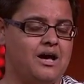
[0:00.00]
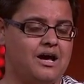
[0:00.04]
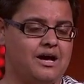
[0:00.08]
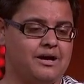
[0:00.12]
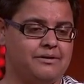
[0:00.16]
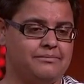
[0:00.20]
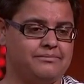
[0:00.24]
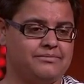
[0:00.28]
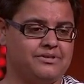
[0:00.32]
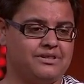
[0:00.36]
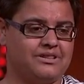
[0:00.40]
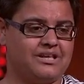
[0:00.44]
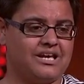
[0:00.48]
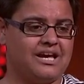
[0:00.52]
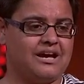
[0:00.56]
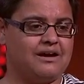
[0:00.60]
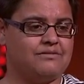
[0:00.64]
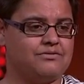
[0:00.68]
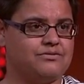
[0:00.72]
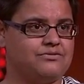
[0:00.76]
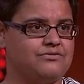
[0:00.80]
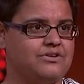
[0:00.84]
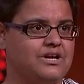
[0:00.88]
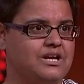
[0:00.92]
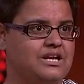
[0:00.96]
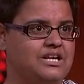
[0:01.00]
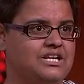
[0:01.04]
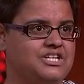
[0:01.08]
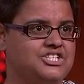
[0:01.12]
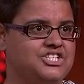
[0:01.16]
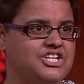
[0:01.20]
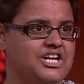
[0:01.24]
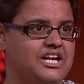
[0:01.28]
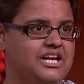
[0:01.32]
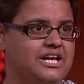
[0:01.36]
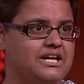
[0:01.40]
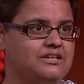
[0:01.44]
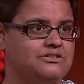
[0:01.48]
that they have a fairly
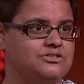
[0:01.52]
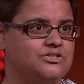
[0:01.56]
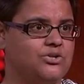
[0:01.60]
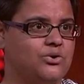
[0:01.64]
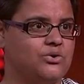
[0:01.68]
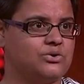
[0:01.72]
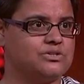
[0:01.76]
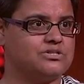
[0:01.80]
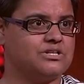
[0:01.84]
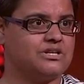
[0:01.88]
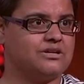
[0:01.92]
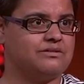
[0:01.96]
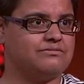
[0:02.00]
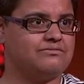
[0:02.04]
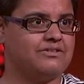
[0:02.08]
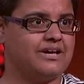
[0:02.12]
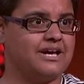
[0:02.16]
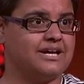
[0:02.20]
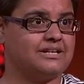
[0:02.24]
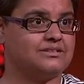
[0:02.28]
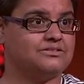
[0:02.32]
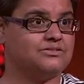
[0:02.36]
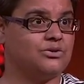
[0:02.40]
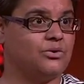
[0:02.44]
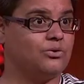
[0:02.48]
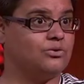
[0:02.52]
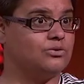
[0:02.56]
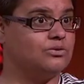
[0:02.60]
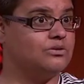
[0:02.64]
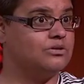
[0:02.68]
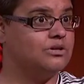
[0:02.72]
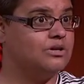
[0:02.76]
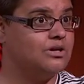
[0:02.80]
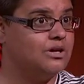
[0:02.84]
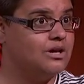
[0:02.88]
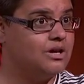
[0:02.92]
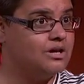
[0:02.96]
chilling, toxic effect on